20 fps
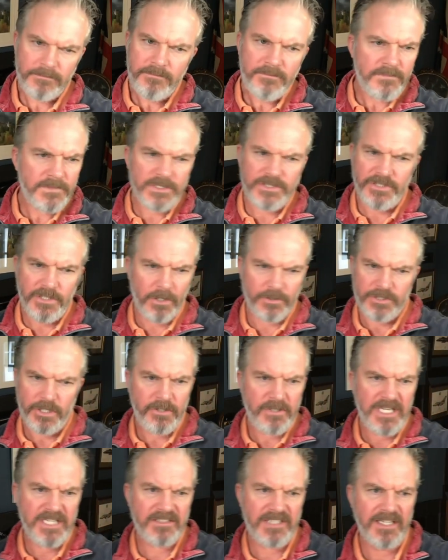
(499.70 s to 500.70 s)
because you're not
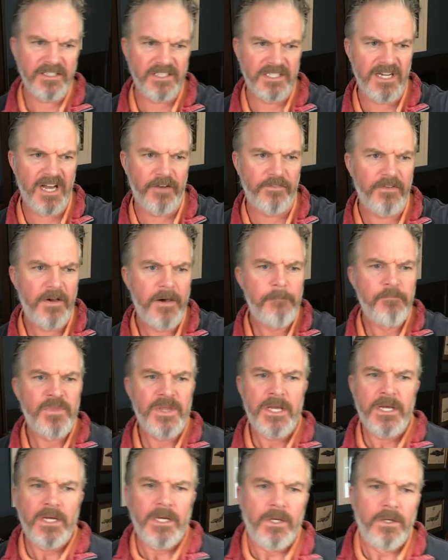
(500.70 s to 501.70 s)
doing these things enough.
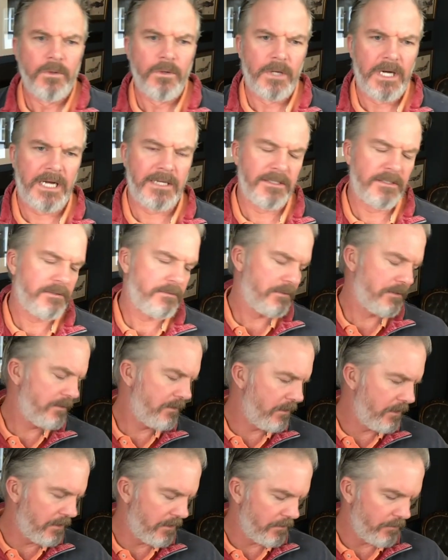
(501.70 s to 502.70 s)

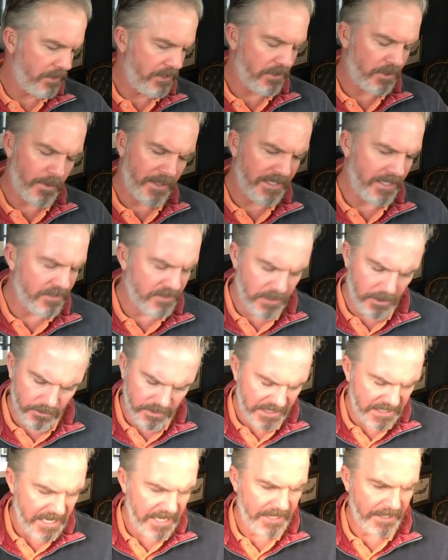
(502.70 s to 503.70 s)
When you're 20 years old,
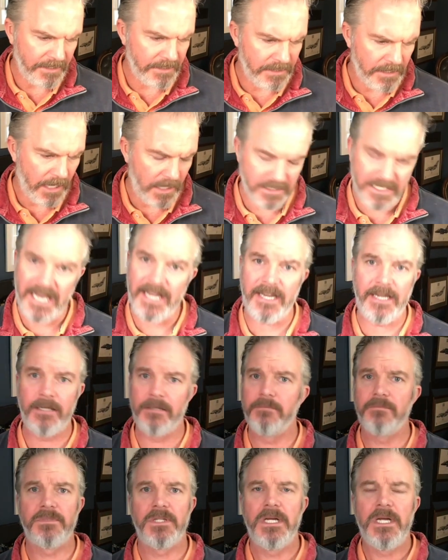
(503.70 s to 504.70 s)
I get it.
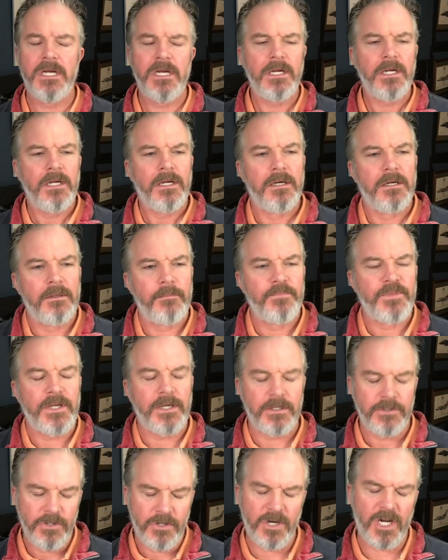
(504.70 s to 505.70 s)

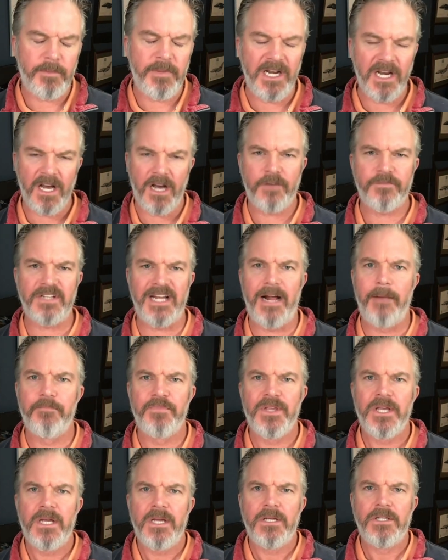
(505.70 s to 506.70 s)
You've got to be laughed at.
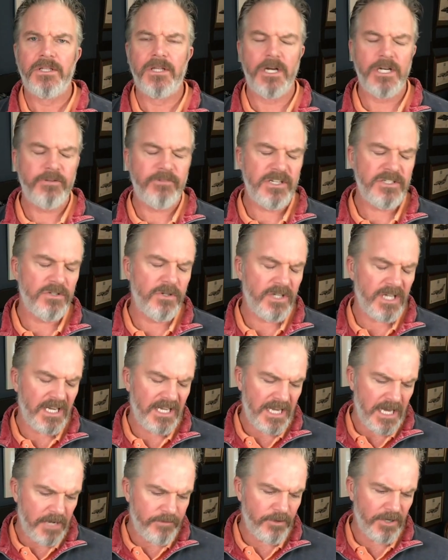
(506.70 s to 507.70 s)
The only reason you're going to
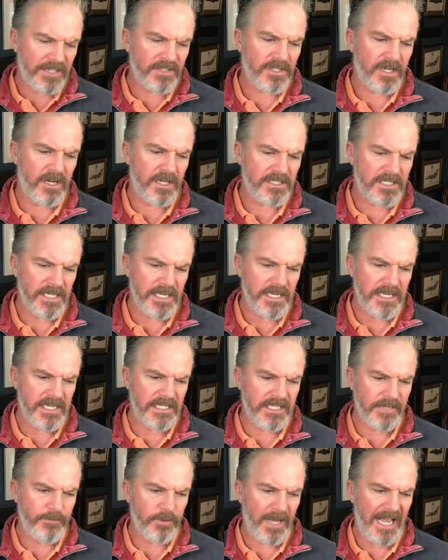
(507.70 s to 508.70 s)
get over your anxiety
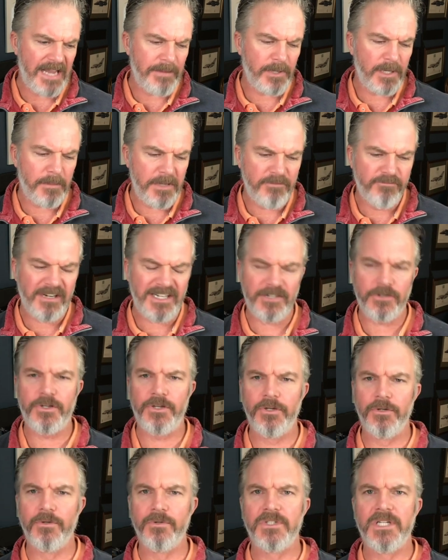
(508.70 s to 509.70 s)
is if you're able to be
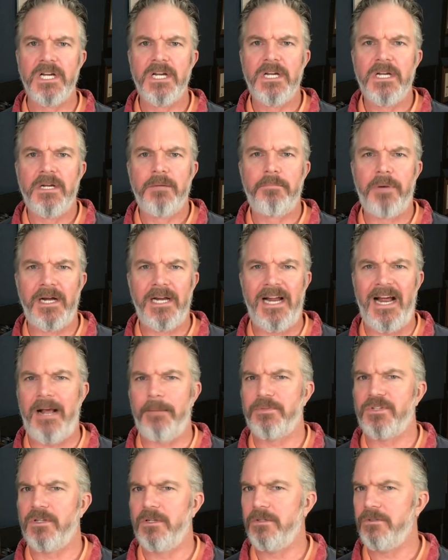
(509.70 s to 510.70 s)
ridiculed by
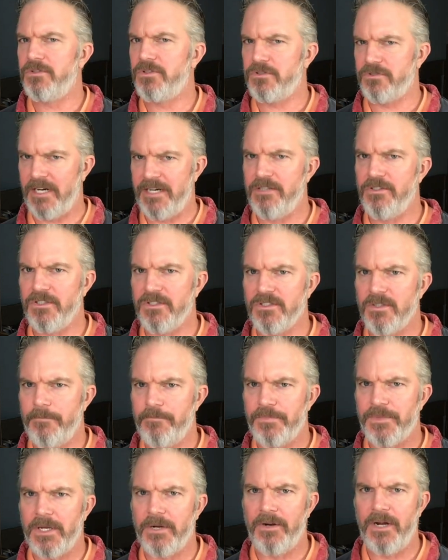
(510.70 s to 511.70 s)
absolute strangers.
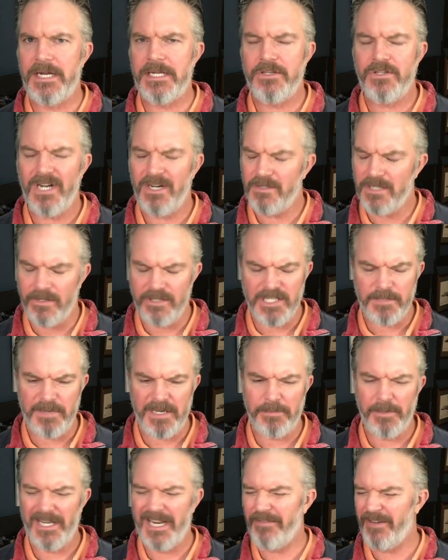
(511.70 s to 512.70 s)
All right, you don't know these
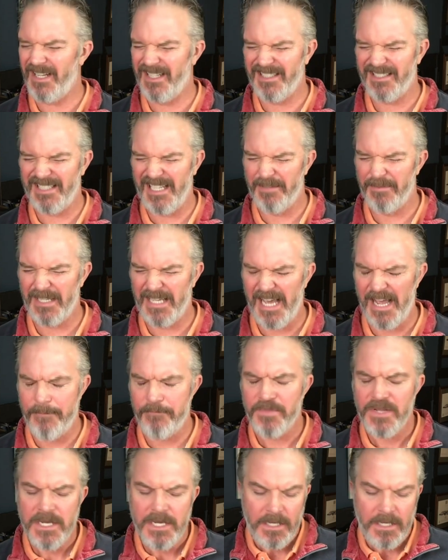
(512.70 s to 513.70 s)
people, you're never going to see them
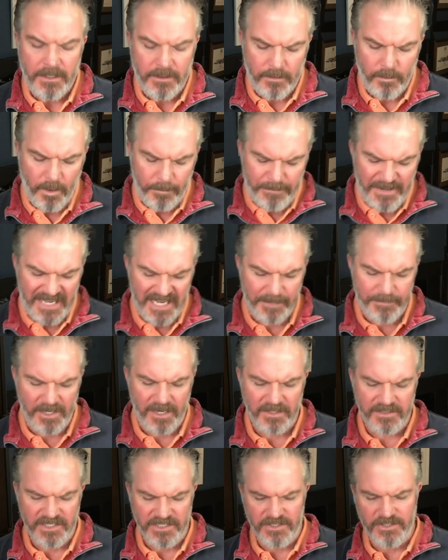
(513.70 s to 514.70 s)
again. What pickup
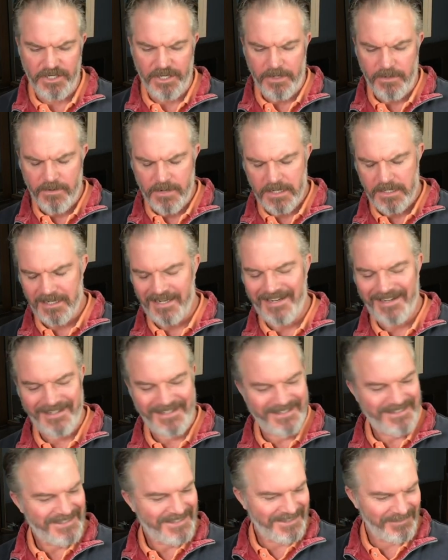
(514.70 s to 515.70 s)
artists do,
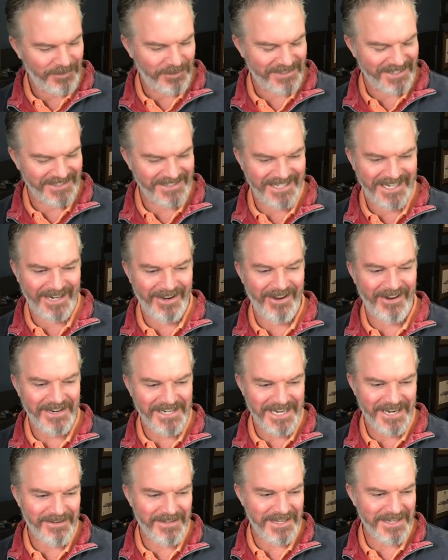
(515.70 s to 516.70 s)
I'm not going to tell you how I
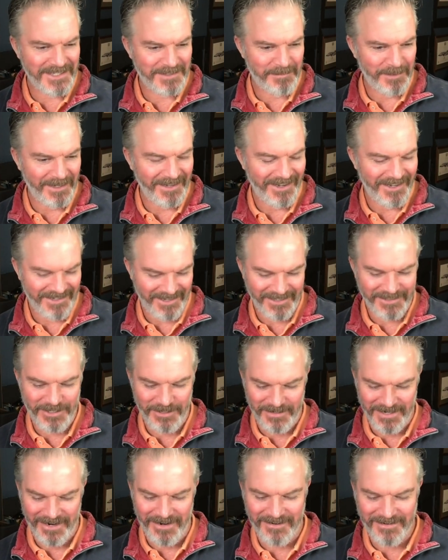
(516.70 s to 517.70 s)
know this, but I
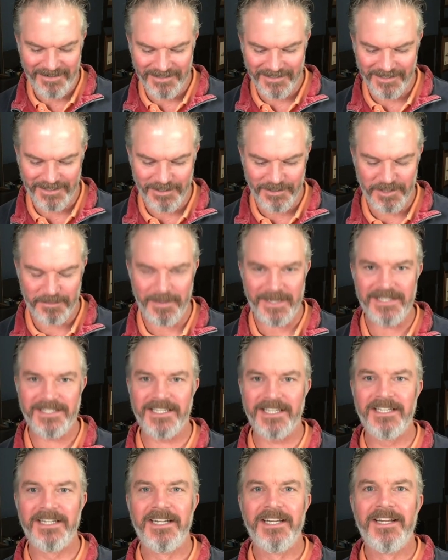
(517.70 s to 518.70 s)
do know because I do speak
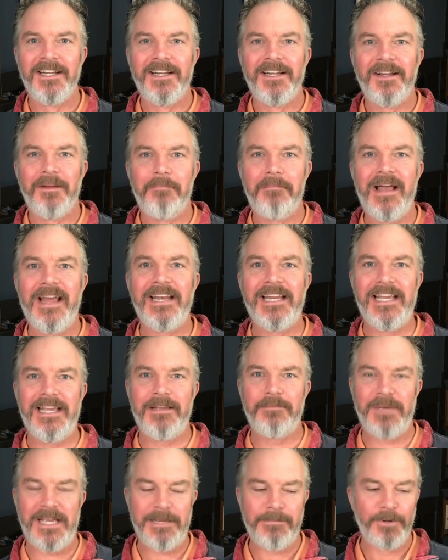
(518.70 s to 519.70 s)
to many
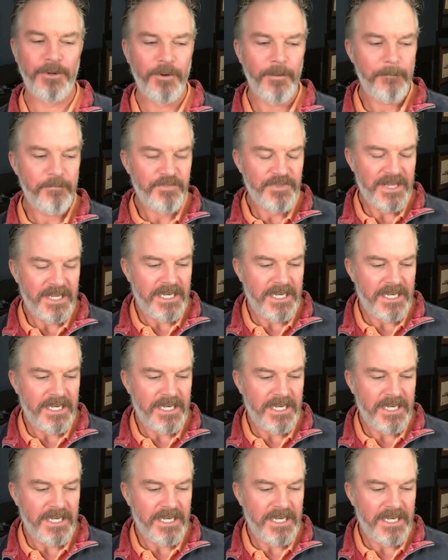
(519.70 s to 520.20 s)
people.